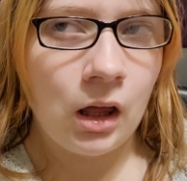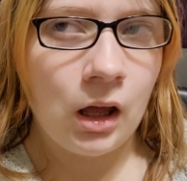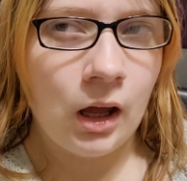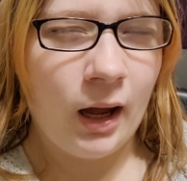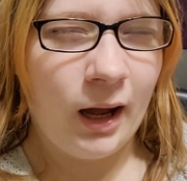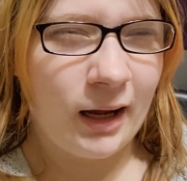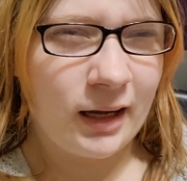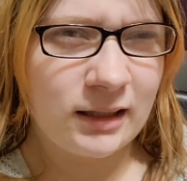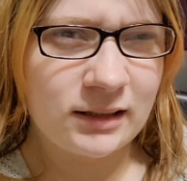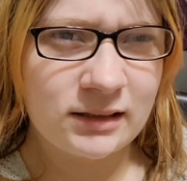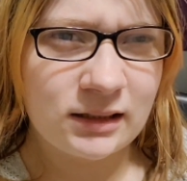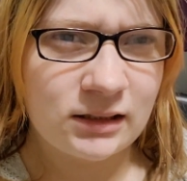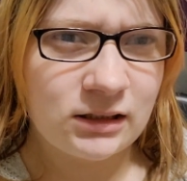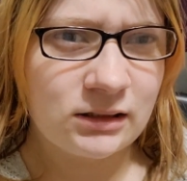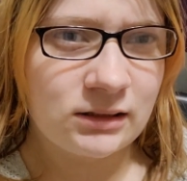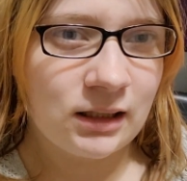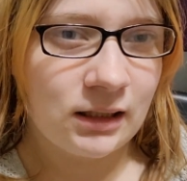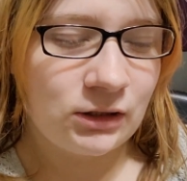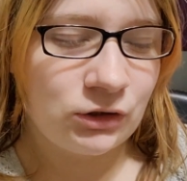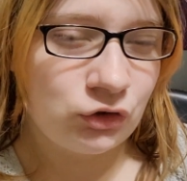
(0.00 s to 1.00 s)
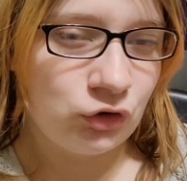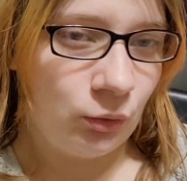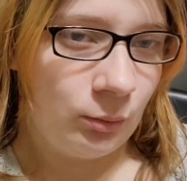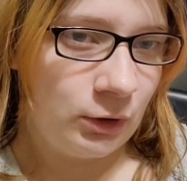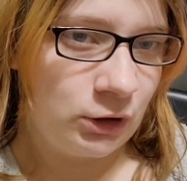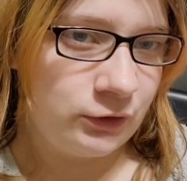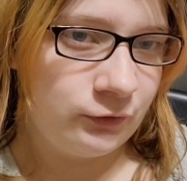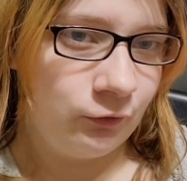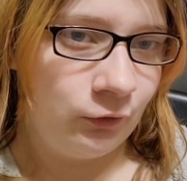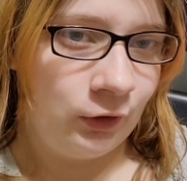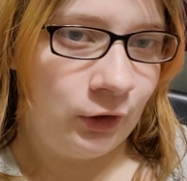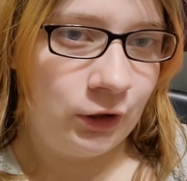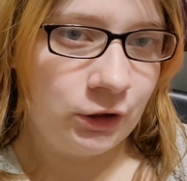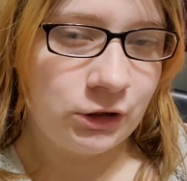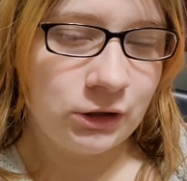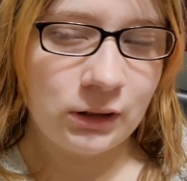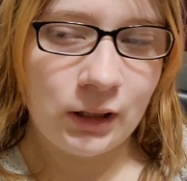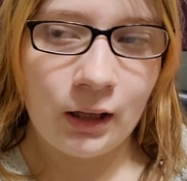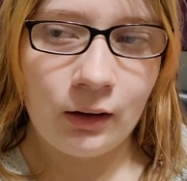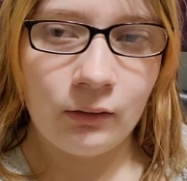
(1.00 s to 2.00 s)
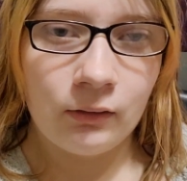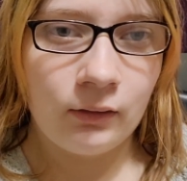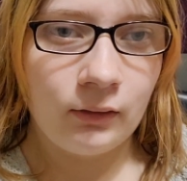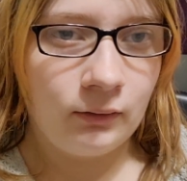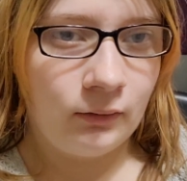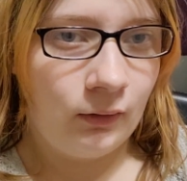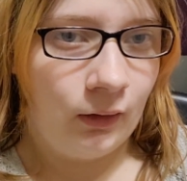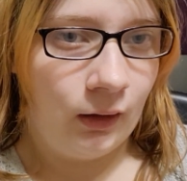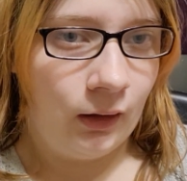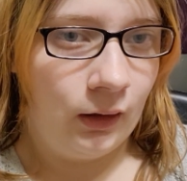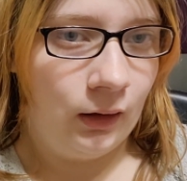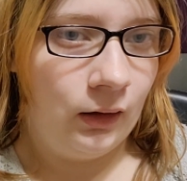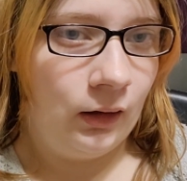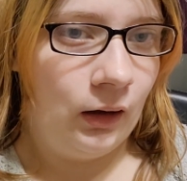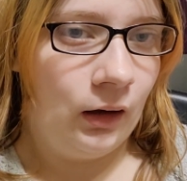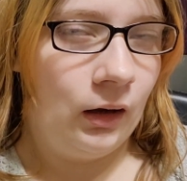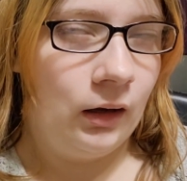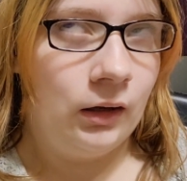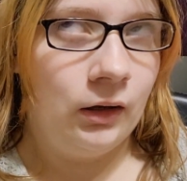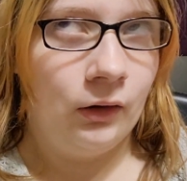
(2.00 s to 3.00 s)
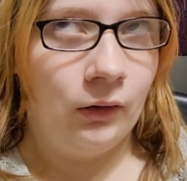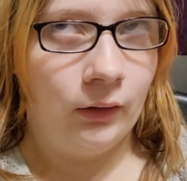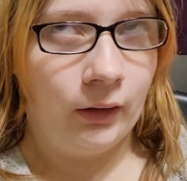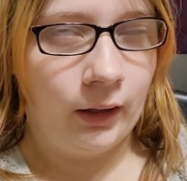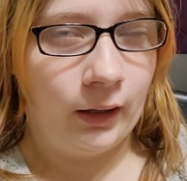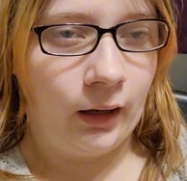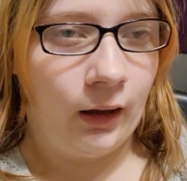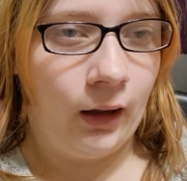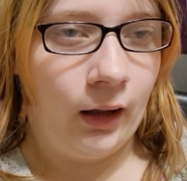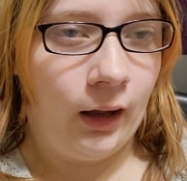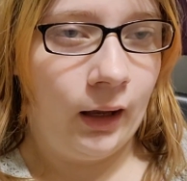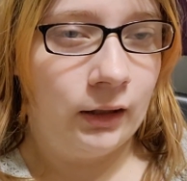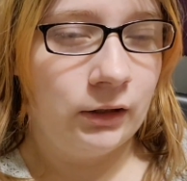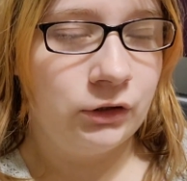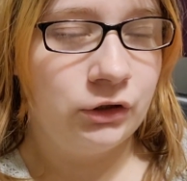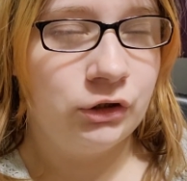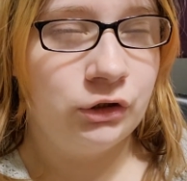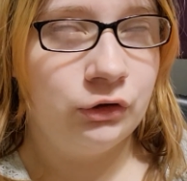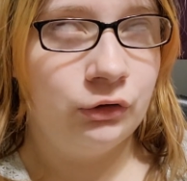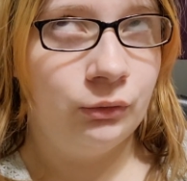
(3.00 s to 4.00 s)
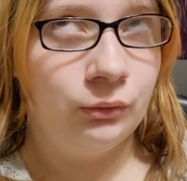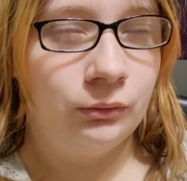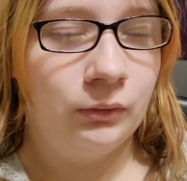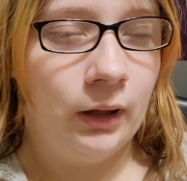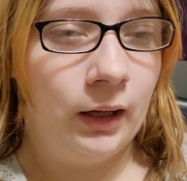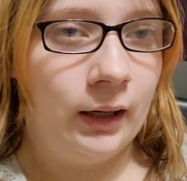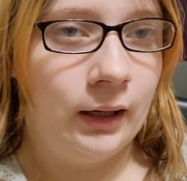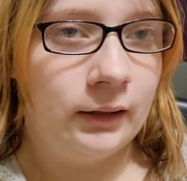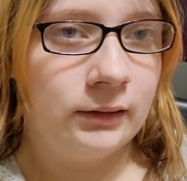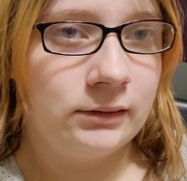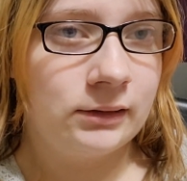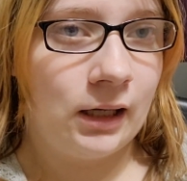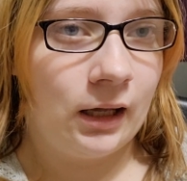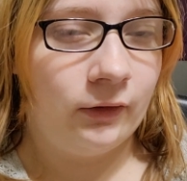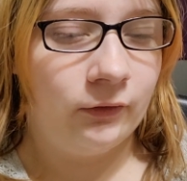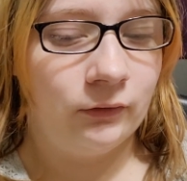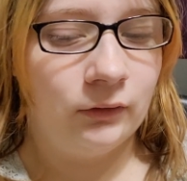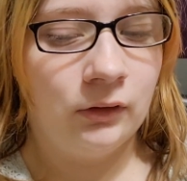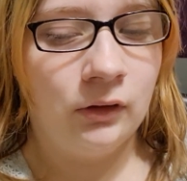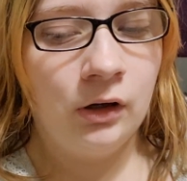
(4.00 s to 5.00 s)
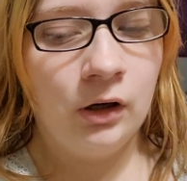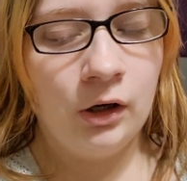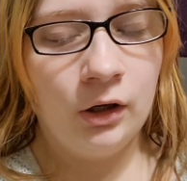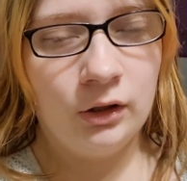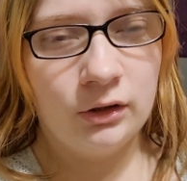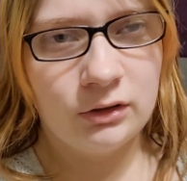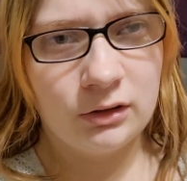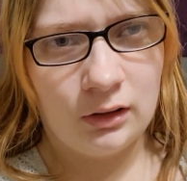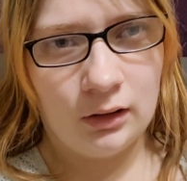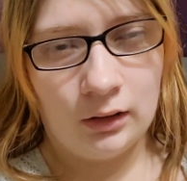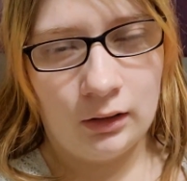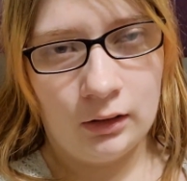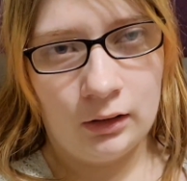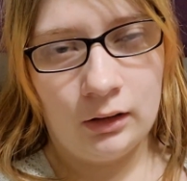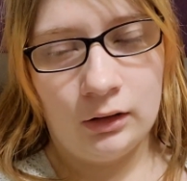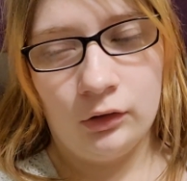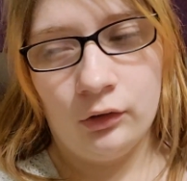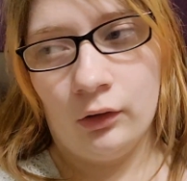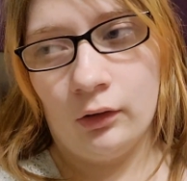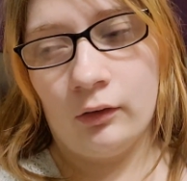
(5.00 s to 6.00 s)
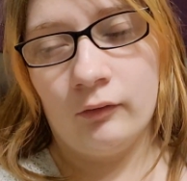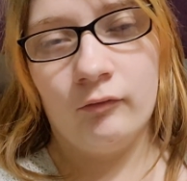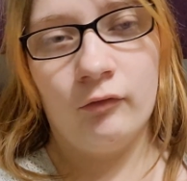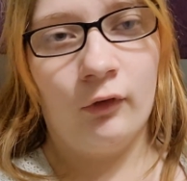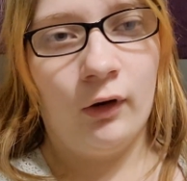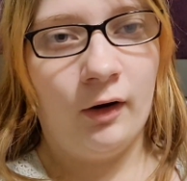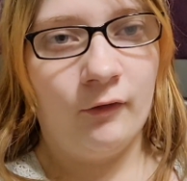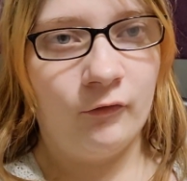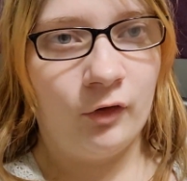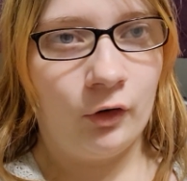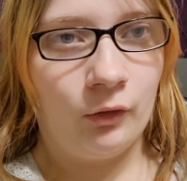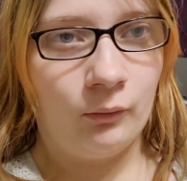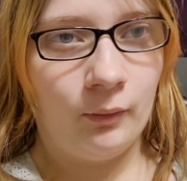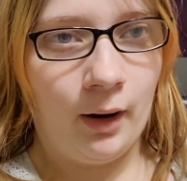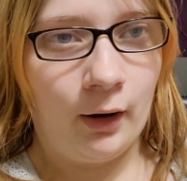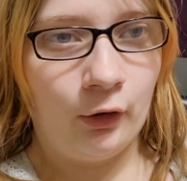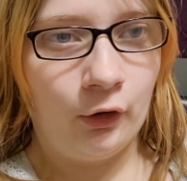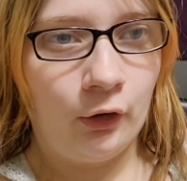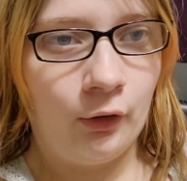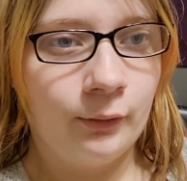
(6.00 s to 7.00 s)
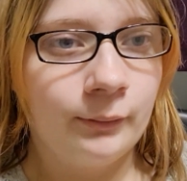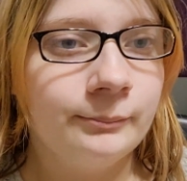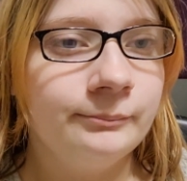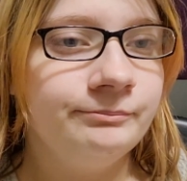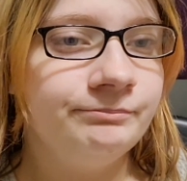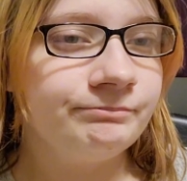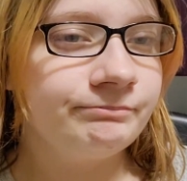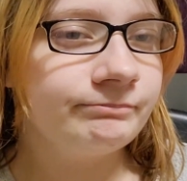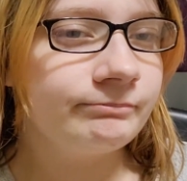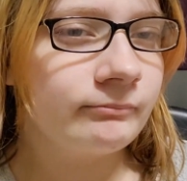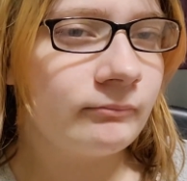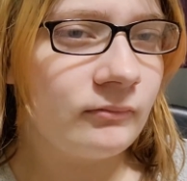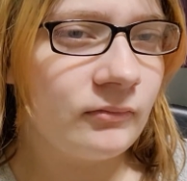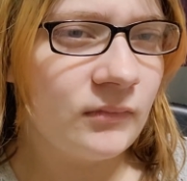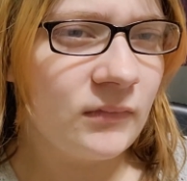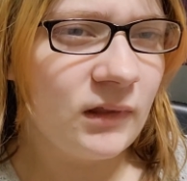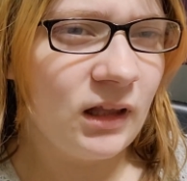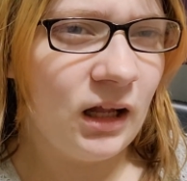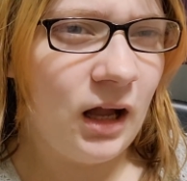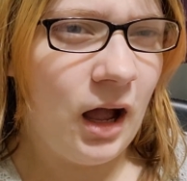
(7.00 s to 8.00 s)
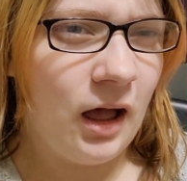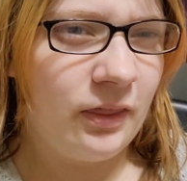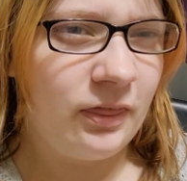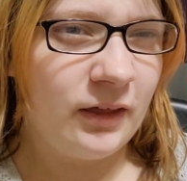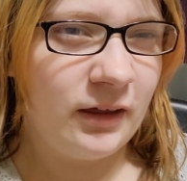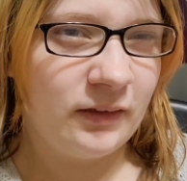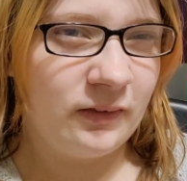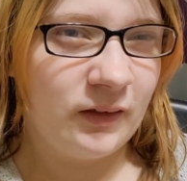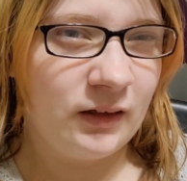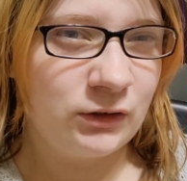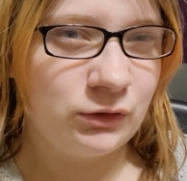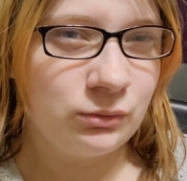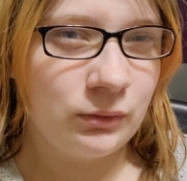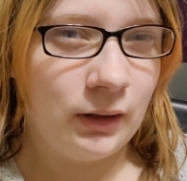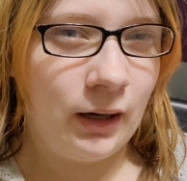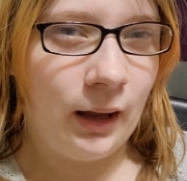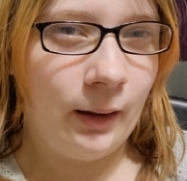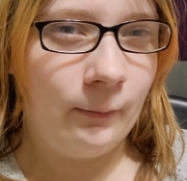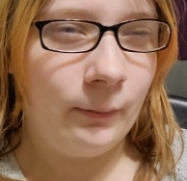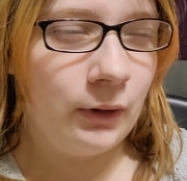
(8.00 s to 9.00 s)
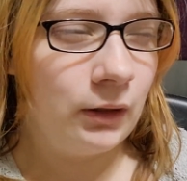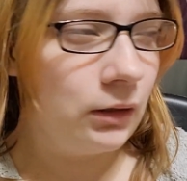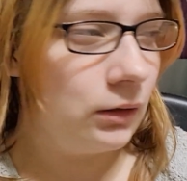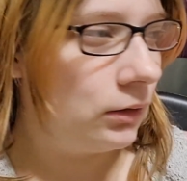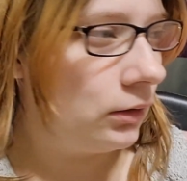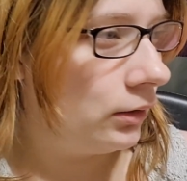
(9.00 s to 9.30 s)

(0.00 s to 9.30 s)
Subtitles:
I guess I just had so much footage in that, you know, like, I had to edit together, so then it took forever to render. I think that's what happened.